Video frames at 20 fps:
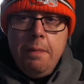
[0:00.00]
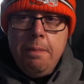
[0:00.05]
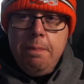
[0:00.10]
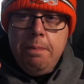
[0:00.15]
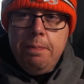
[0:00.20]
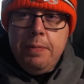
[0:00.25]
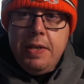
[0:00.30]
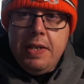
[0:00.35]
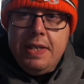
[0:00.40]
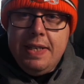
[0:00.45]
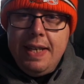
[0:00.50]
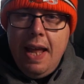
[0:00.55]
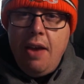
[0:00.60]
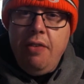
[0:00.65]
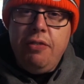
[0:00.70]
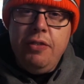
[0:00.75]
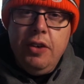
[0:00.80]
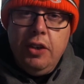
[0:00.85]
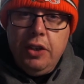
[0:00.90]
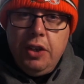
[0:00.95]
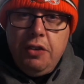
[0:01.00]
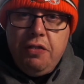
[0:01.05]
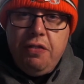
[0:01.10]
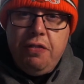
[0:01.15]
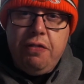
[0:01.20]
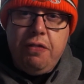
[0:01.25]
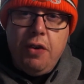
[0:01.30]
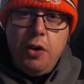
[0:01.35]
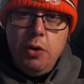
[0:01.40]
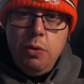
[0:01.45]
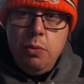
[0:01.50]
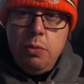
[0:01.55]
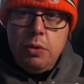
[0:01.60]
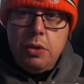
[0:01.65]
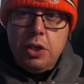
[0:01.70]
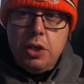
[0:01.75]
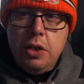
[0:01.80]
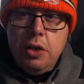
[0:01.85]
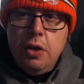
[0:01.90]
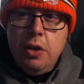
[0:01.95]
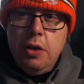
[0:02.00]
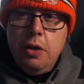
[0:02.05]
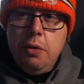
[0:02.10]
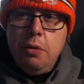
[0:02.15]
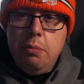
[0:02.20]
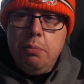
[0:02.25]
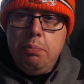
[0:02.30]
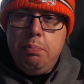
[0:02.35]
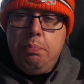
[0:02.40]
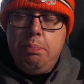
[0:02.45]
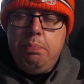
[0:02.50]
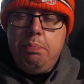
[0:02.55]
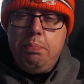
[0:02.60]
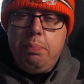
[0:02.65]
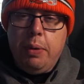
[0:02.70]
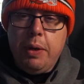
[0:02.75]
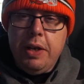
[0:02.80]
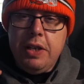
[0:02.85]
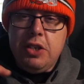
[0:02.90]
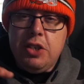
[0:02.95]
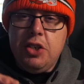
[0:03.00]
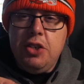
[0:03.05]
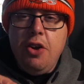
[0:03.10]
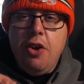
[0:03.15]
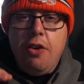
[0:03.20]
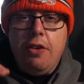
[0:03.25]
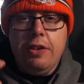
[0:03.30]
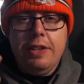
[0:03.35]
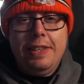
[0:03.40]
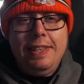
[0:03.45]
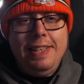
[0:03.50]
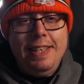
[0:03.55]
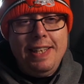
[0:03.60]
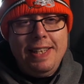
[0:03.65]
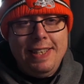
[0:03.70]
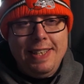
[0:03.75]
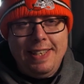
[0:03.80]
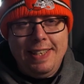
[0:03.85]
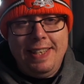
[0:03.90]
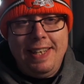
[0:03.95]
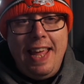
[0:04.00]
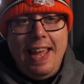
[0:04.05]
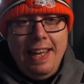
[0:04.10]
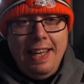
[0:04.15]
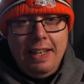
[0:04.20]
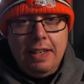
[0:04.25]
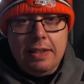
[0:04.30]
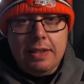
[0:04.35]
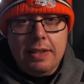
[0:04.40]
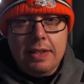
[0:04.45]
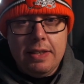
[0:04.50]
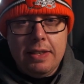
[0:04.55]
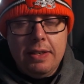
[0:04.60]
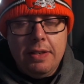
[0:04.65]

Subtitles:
There's definitely fruit, but it's not distinct.